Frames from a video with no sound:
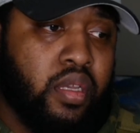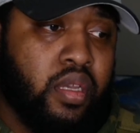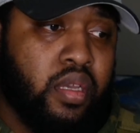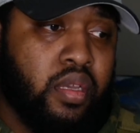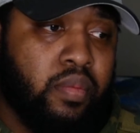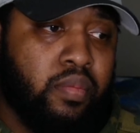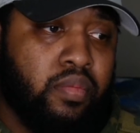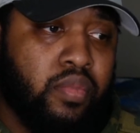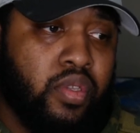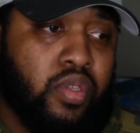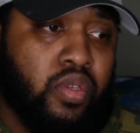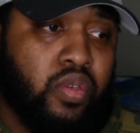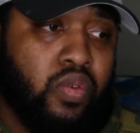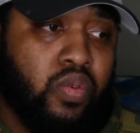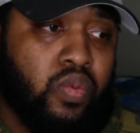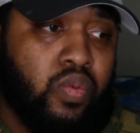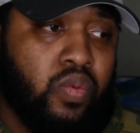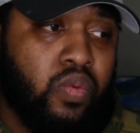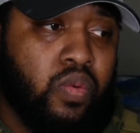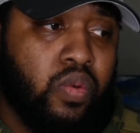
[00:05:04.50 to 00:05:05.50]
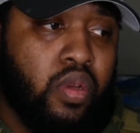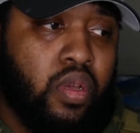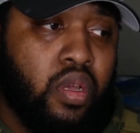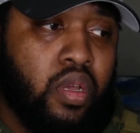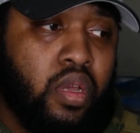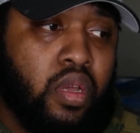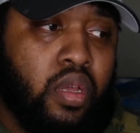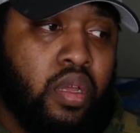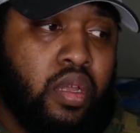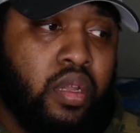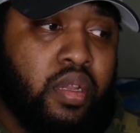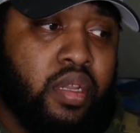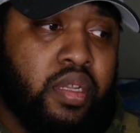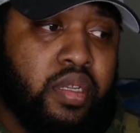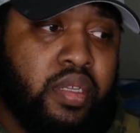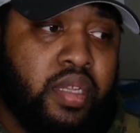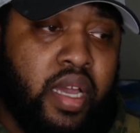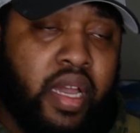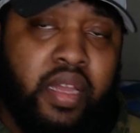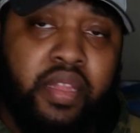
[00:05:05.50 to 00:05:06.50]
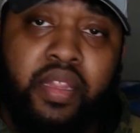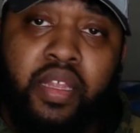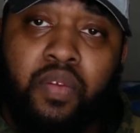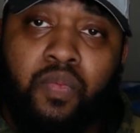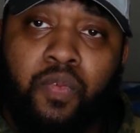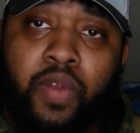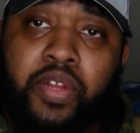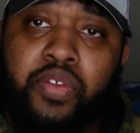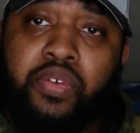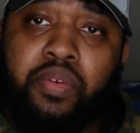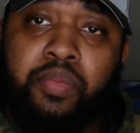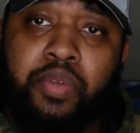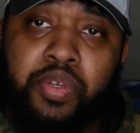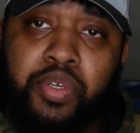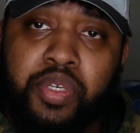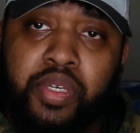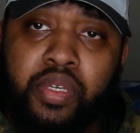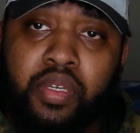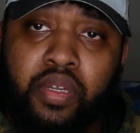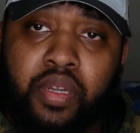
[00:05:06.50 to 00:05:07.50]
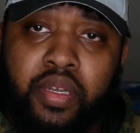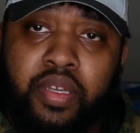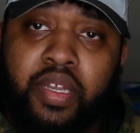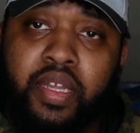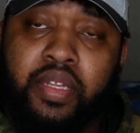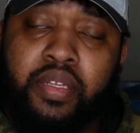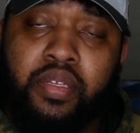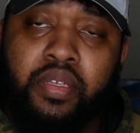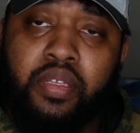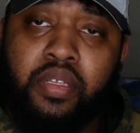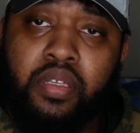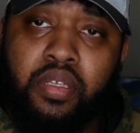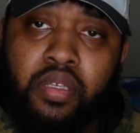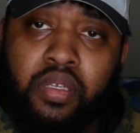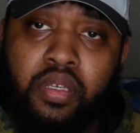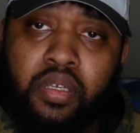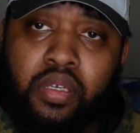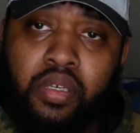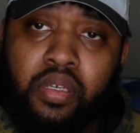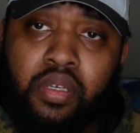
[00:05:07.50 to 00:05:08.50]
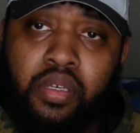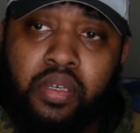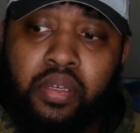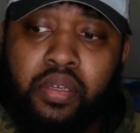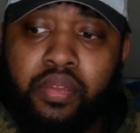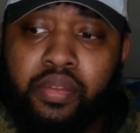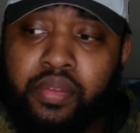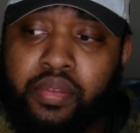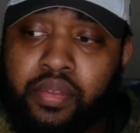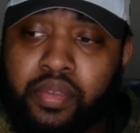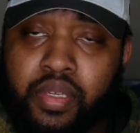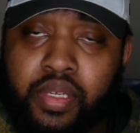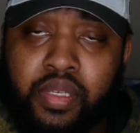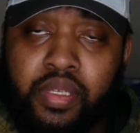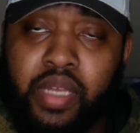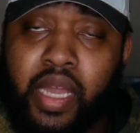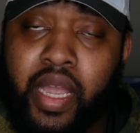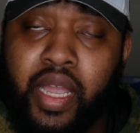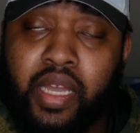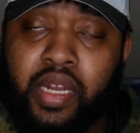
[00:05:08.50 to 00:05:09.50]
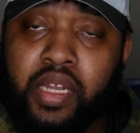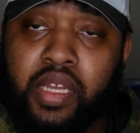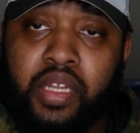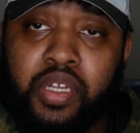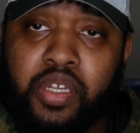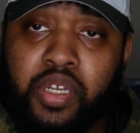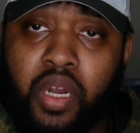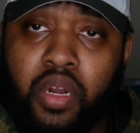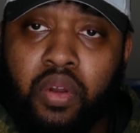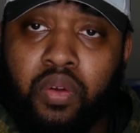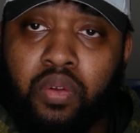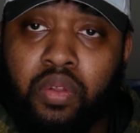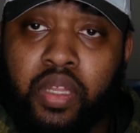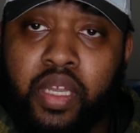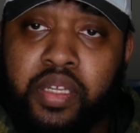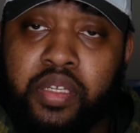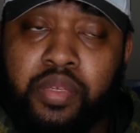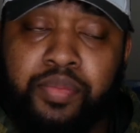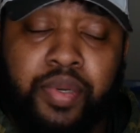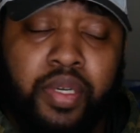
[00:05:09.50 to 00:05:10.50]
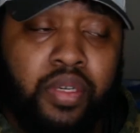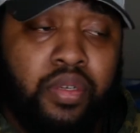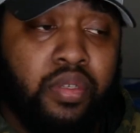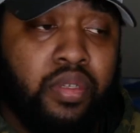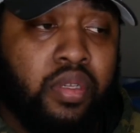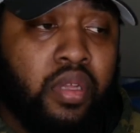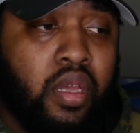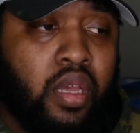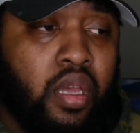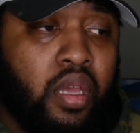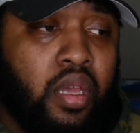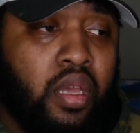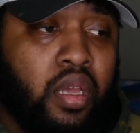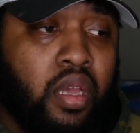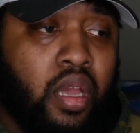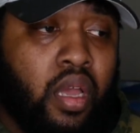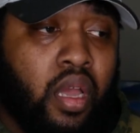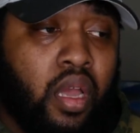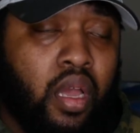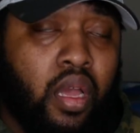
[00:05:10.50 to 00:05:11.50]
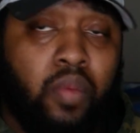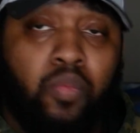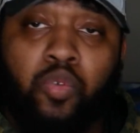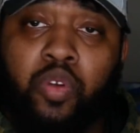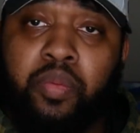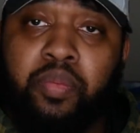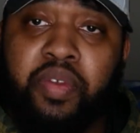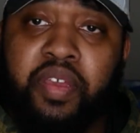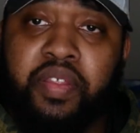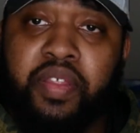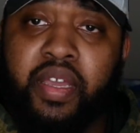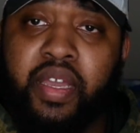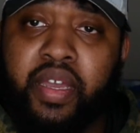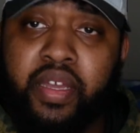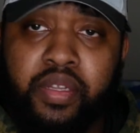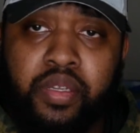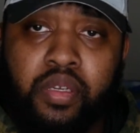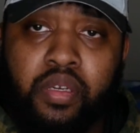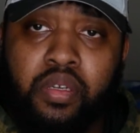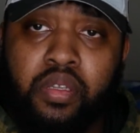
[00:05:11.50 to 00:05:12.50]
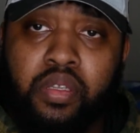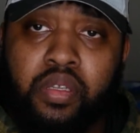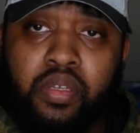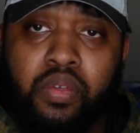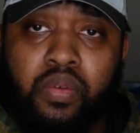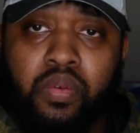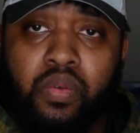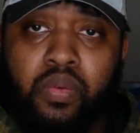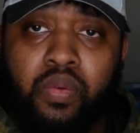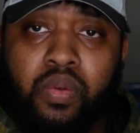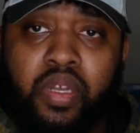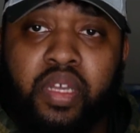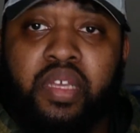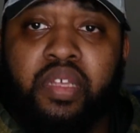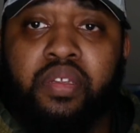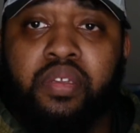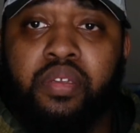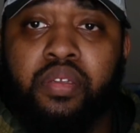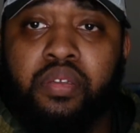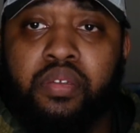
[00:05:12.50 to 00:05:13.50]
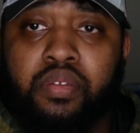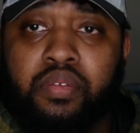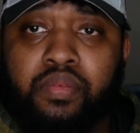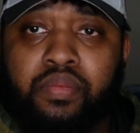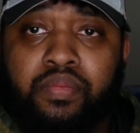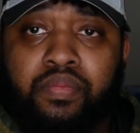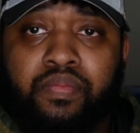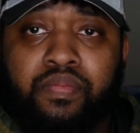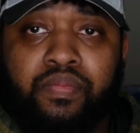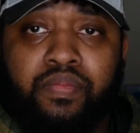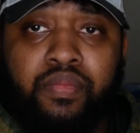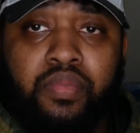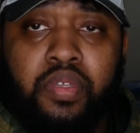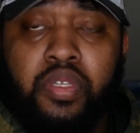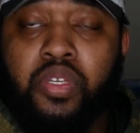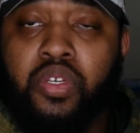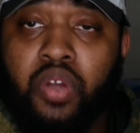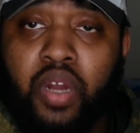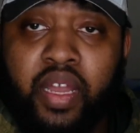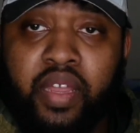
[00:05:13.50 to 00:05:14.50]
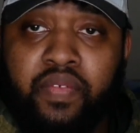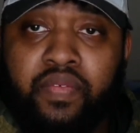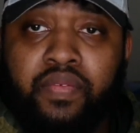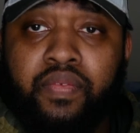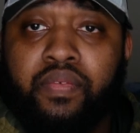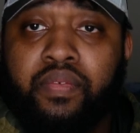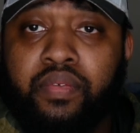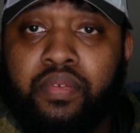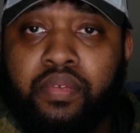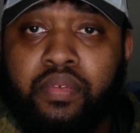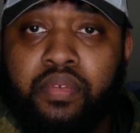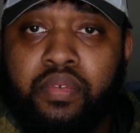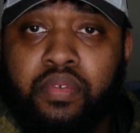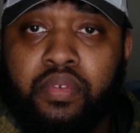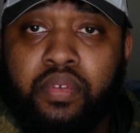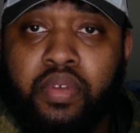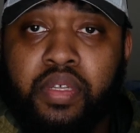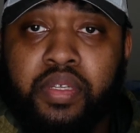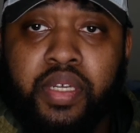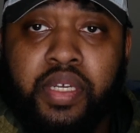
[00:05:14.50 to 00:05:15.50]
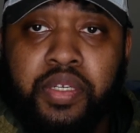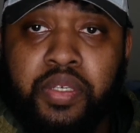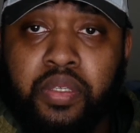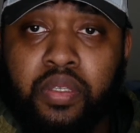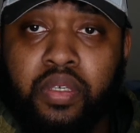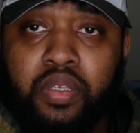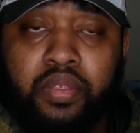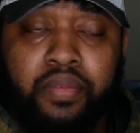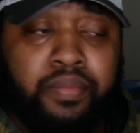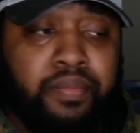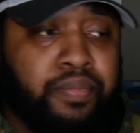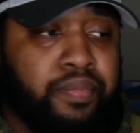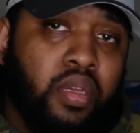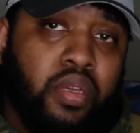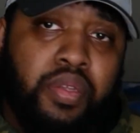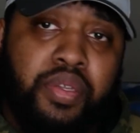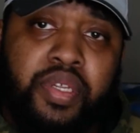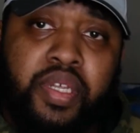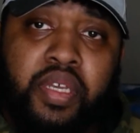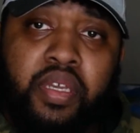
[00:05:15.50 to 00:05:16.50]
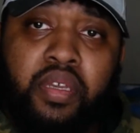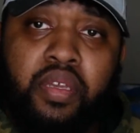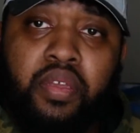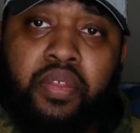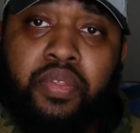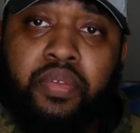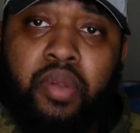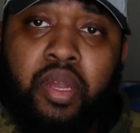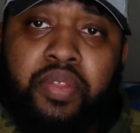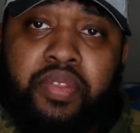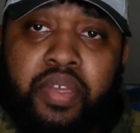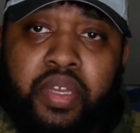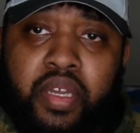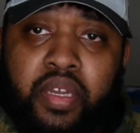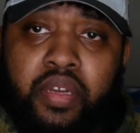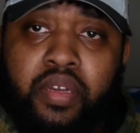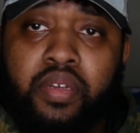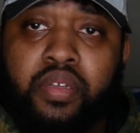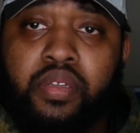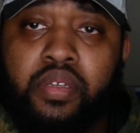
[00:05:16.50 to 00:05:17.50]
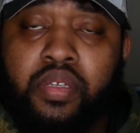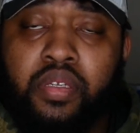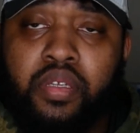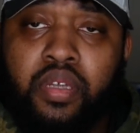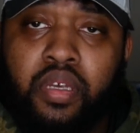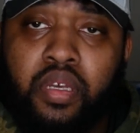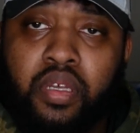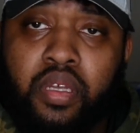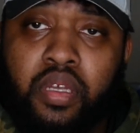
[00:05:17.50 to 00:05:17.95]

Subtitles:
him to decide that retribution against society in general, I suppose, would be the answer to his strife, essentially. You see, throughout the years